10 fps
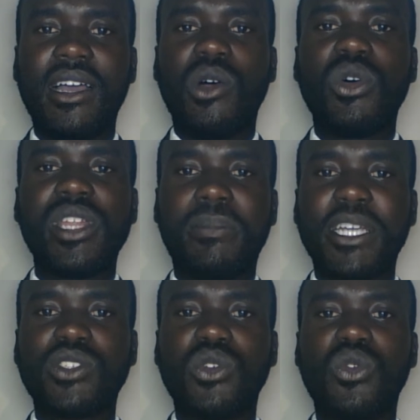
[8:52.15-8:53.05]
or the
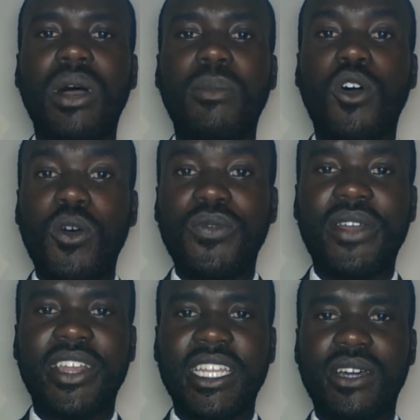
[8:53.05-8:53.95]
person who I'm
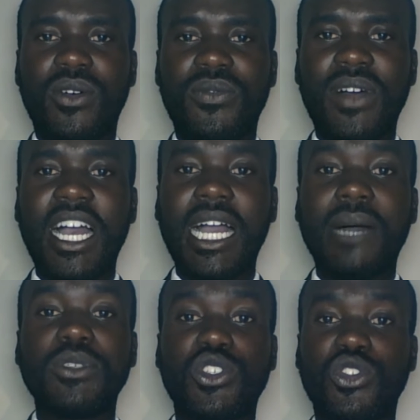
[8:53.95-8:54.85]
offering the offer,
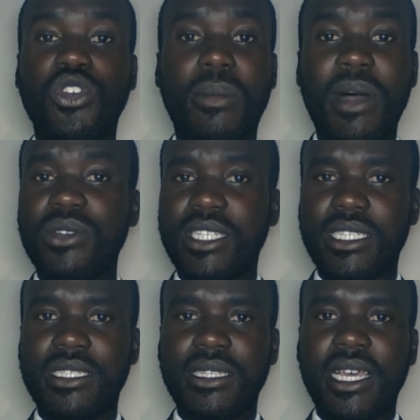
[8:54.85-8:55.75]
comes to know about it.